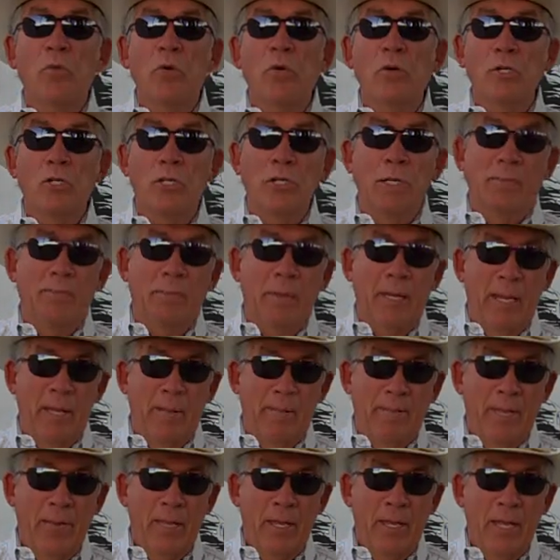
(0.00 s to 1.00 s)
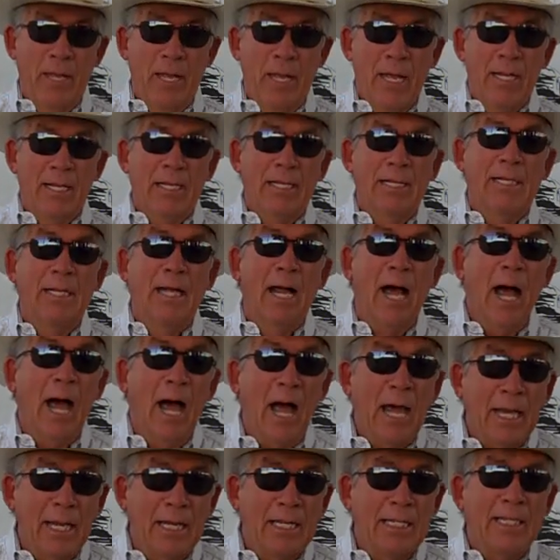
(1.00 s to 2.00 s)
worship Him.
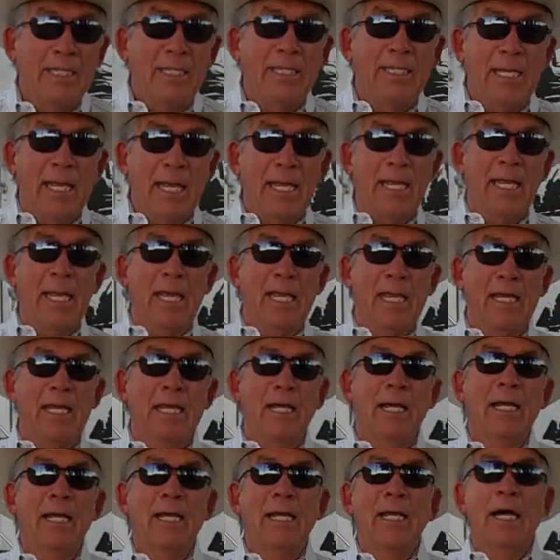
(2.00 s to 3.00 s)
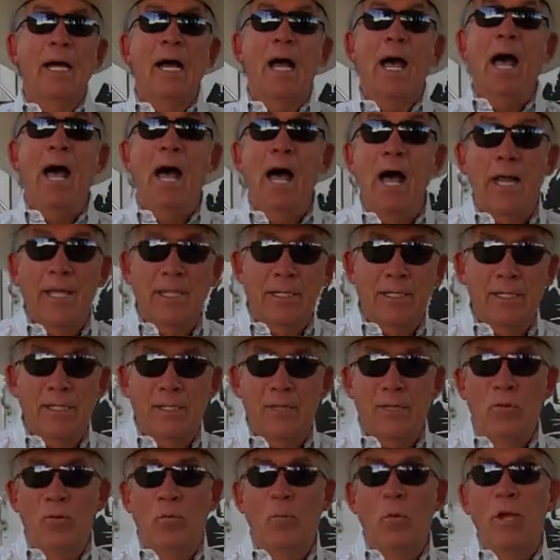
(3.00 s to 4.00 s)
God is seeking
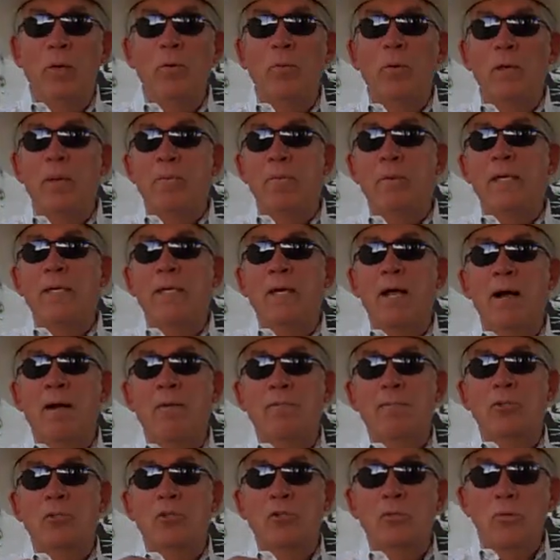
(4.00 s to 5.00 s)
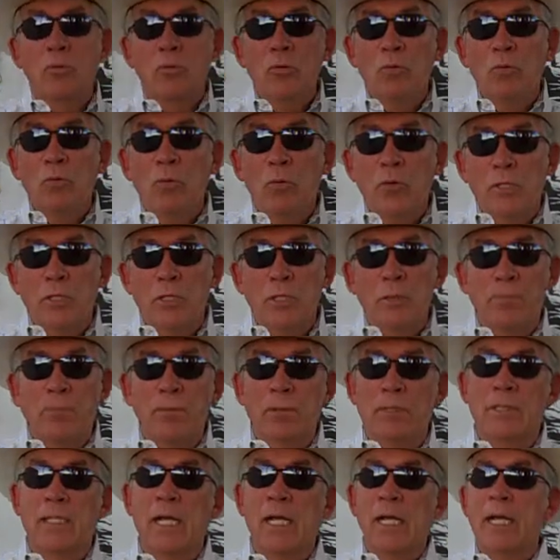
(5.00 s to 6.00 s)
us when we become true
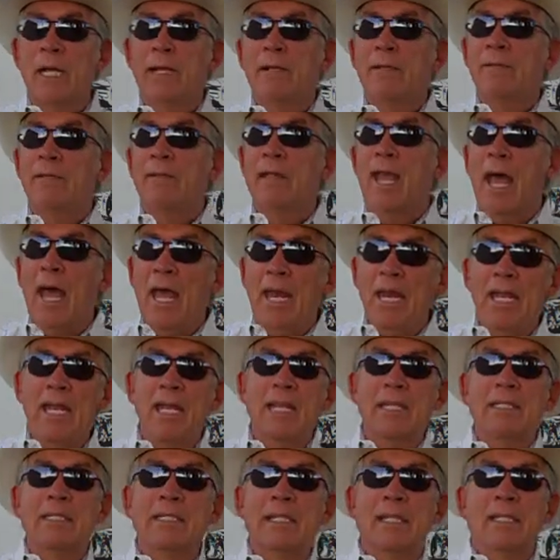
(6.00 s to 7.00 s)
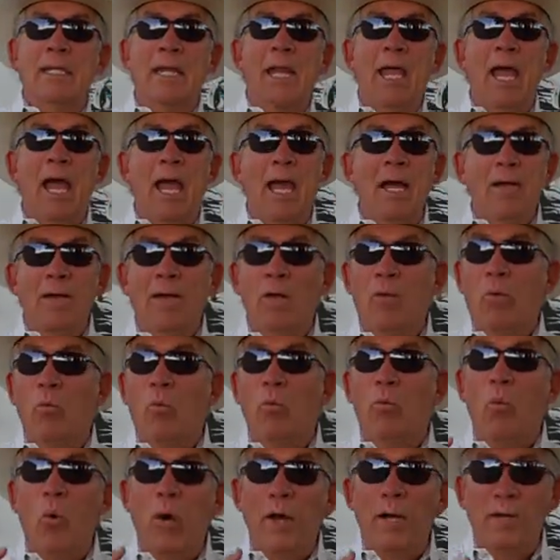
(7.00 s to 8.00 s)
worshipers. That is
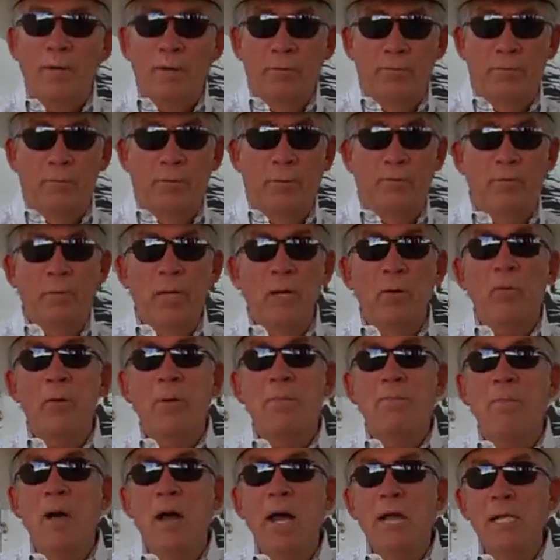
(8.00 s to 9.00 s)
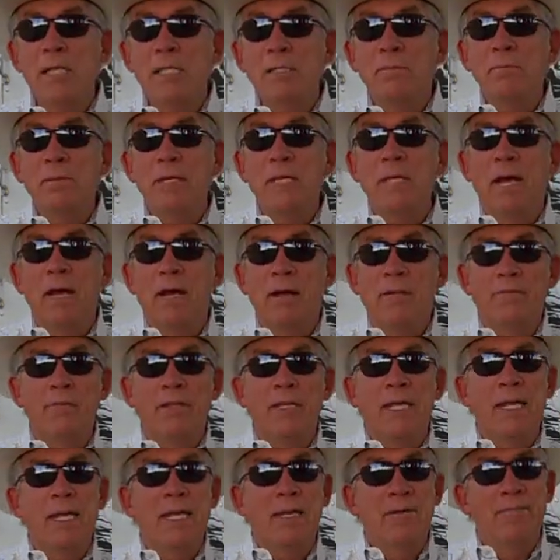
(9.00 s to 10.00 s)
wonderful. It reminds me of
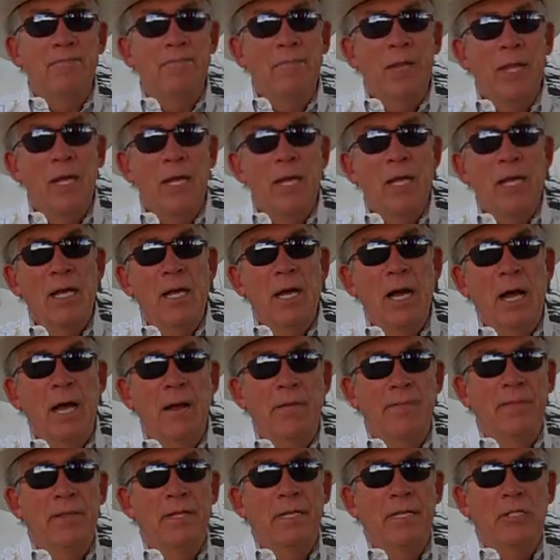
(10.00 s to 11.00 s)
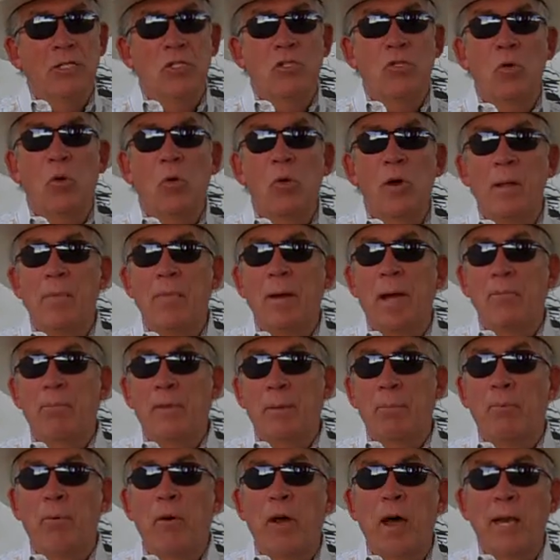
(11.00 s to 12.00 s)
the story about
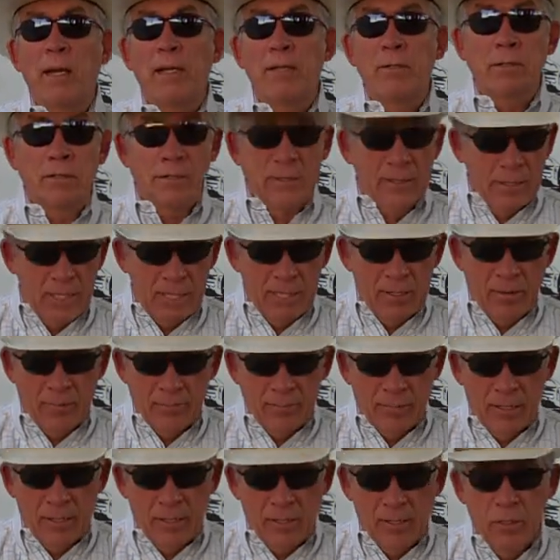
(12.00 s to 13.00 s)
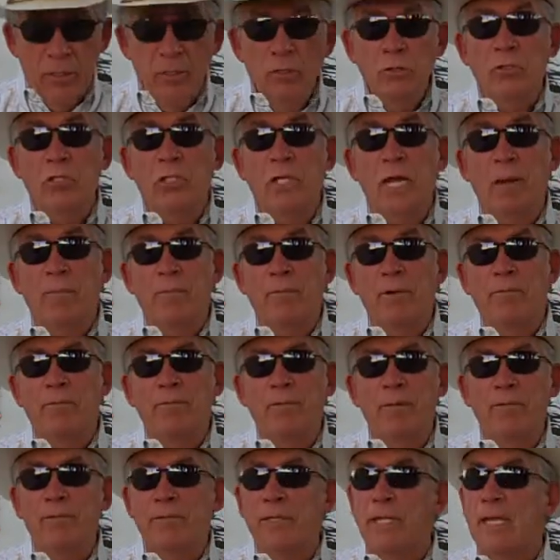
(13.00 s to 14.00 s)
the prodigal son over here in Luke chapter
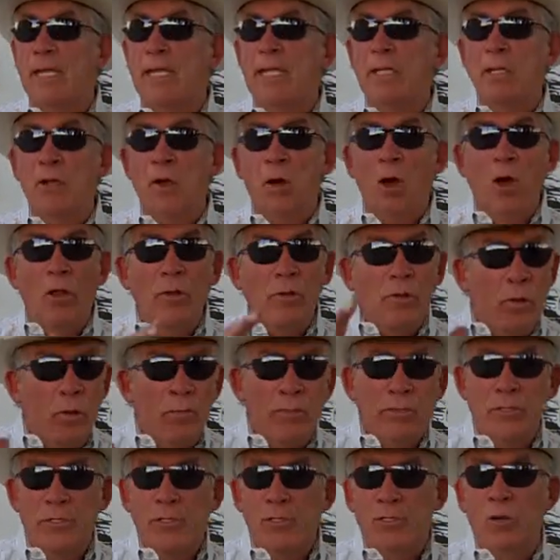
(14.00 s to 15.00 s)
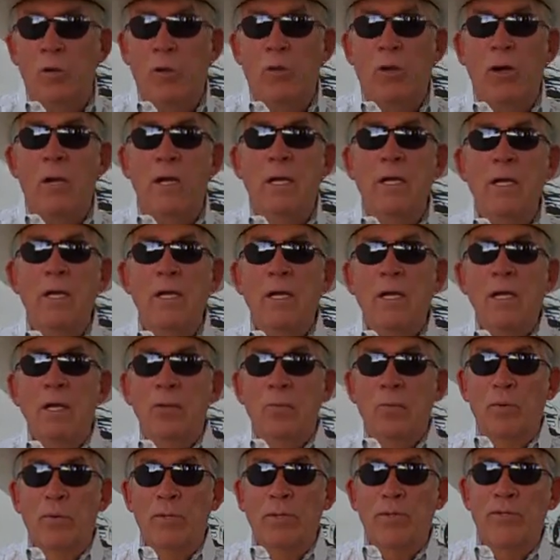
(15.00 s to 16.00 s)
15. You all know the story
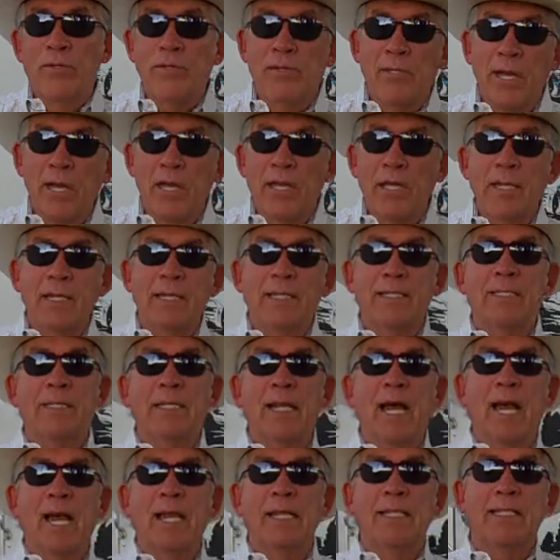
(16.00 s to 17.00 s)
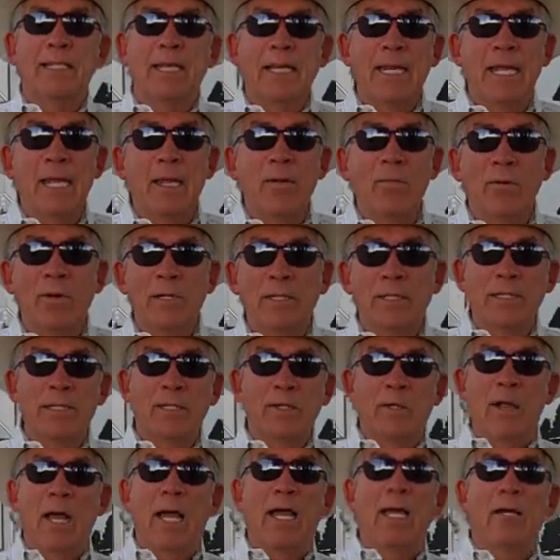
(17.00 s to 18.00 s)
where the son decides that he wants
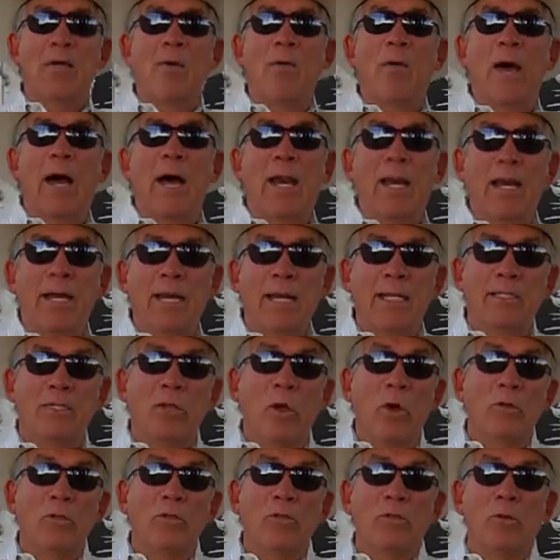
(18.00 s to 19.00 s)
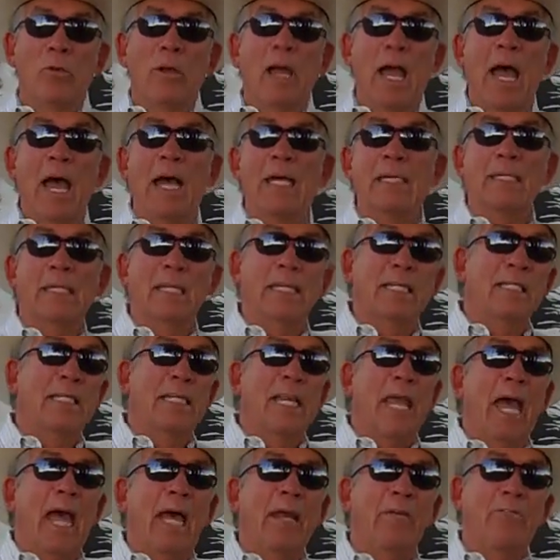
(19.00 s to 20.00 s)
to kind of go out on his own. So he asks his
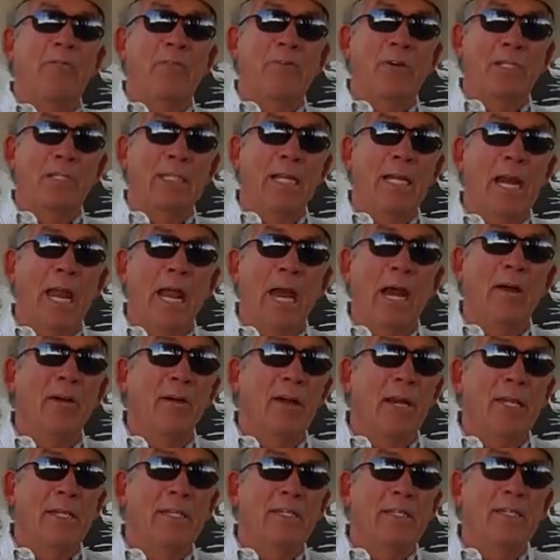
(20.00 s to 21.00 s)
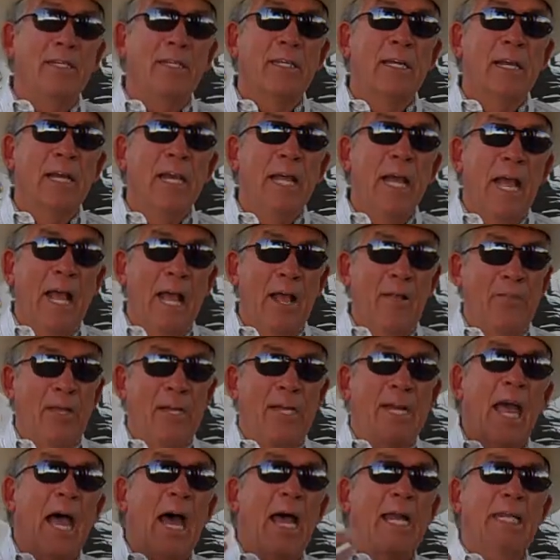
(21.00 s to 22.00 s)
dad for his inheritance, and
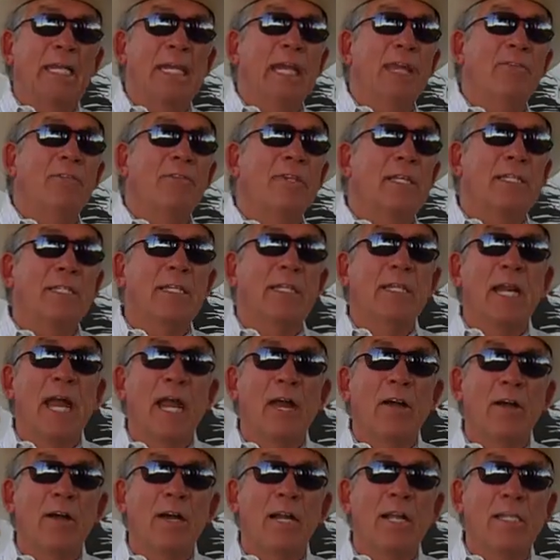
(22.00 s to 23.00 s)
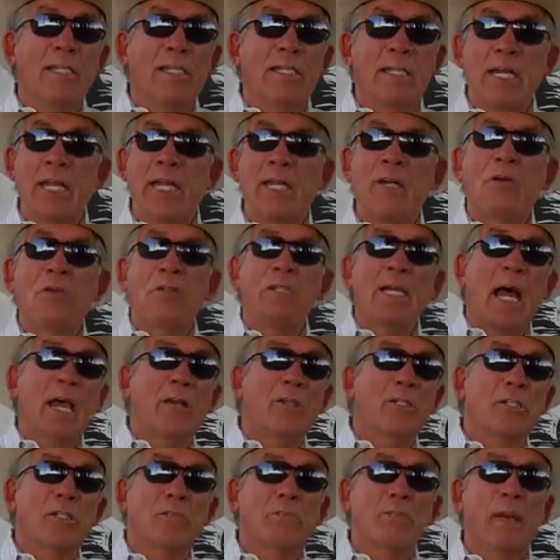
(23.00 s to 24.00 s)
the dad gives his inheritance, and he goes
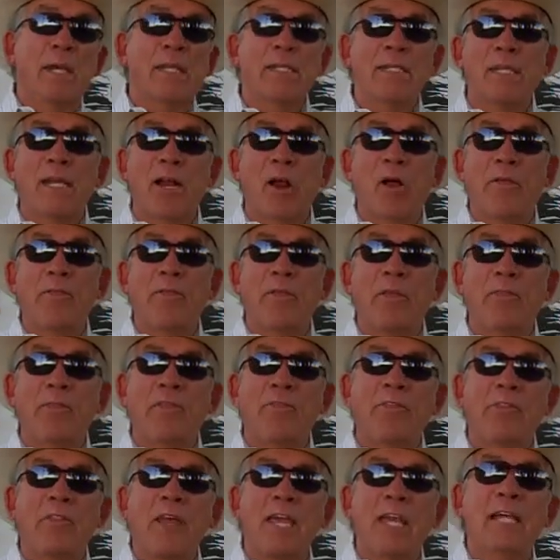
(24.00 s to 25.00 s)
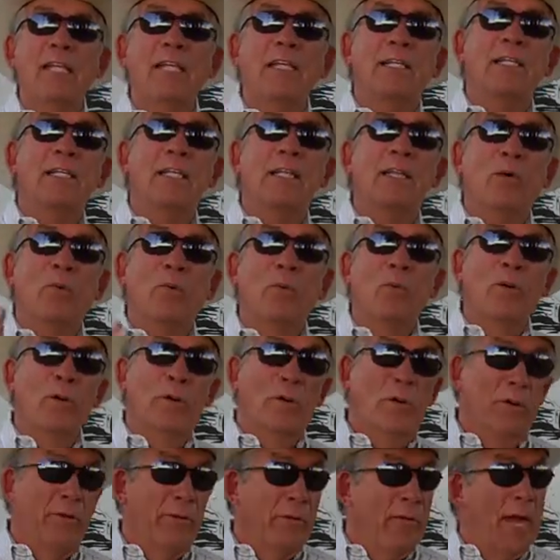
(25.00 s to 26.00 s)
out and spends it on the things of the
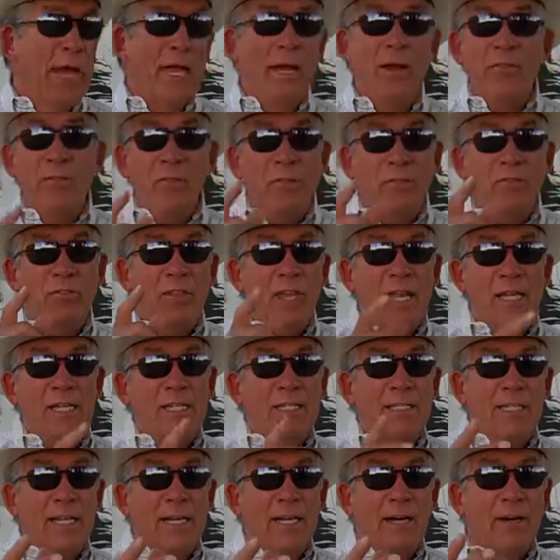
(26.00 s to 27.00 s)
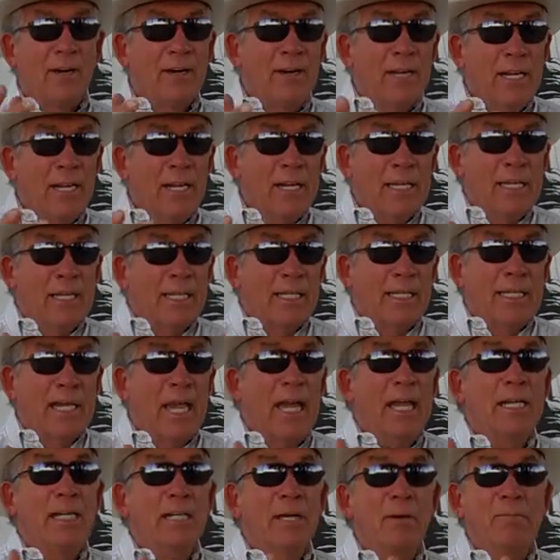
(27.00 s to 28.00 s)
world, not on the things that are
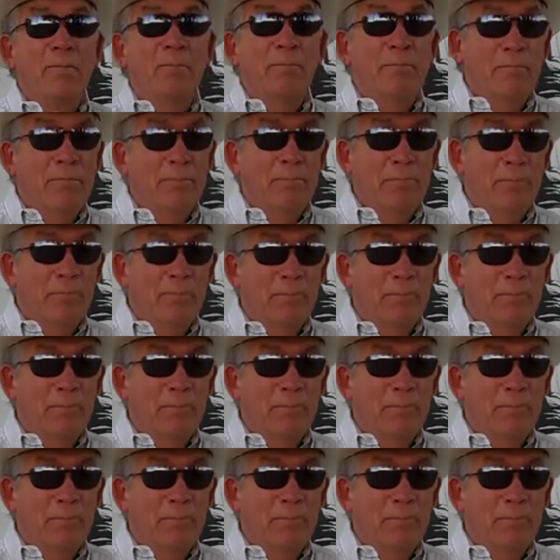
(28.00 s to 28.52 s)
kingdom